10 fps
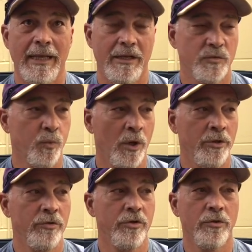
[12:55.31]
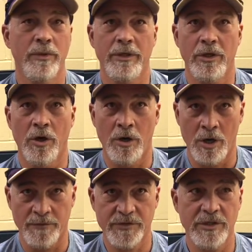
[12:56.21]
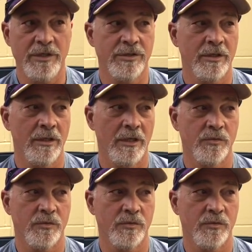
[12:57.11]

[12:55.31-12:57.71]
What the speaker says: That it's what you do in the off season.